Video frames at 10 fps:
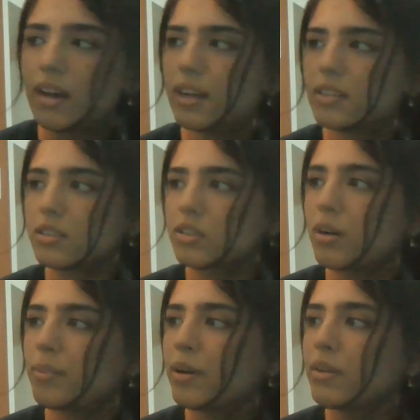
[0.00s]
as a
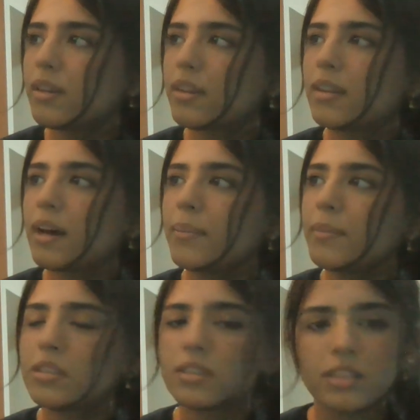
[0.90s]
compound, then that
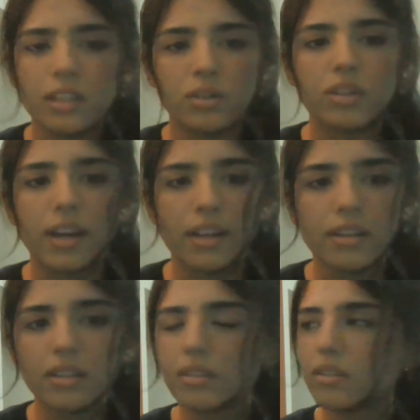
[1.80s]
means it's
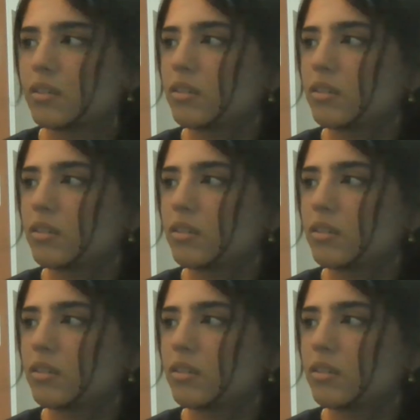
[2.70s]
inorganic.